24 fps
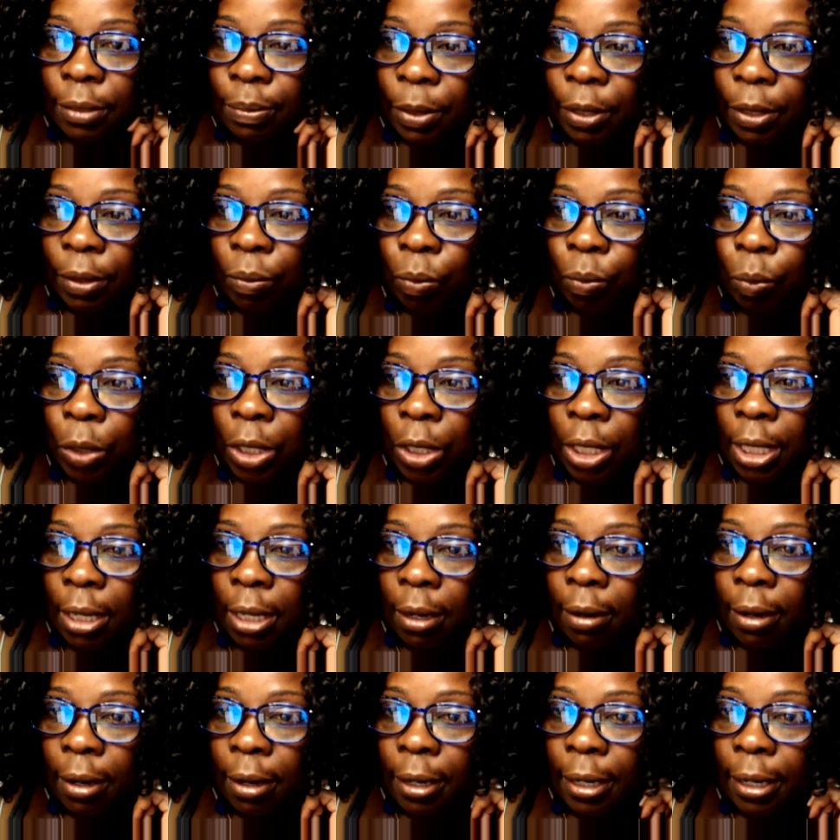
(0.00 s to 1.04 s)
but we
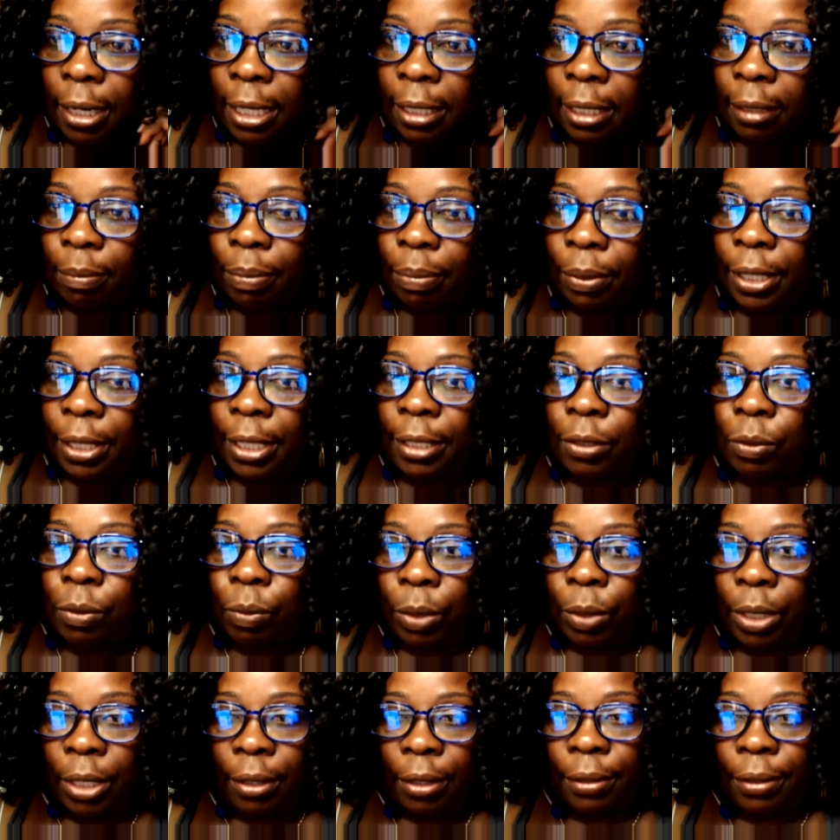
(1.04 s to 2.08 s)
are in a place
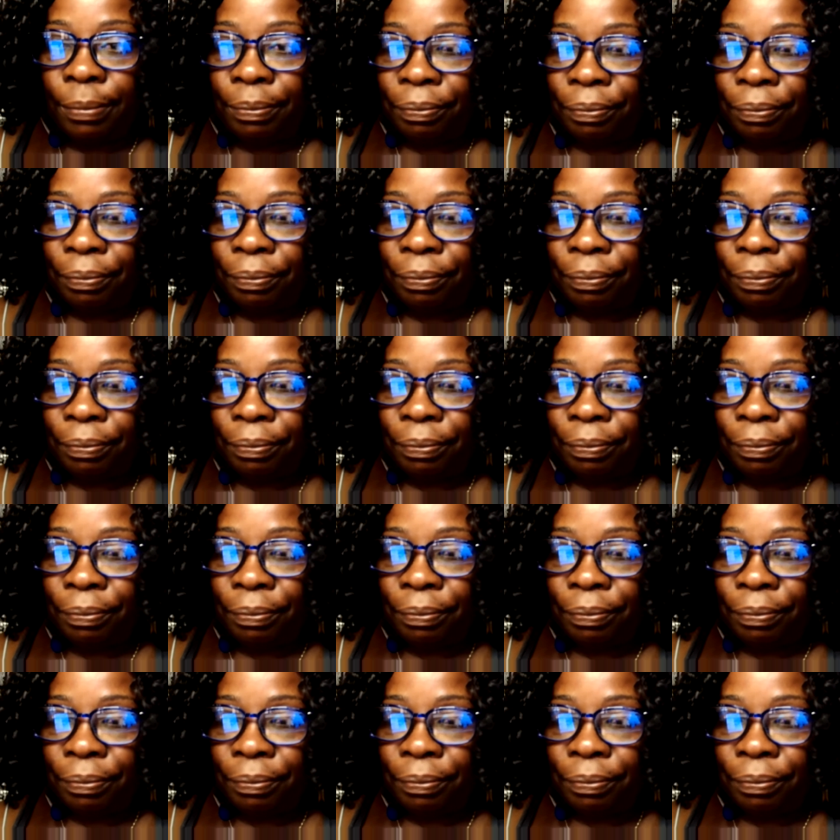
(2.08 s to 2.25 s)
where,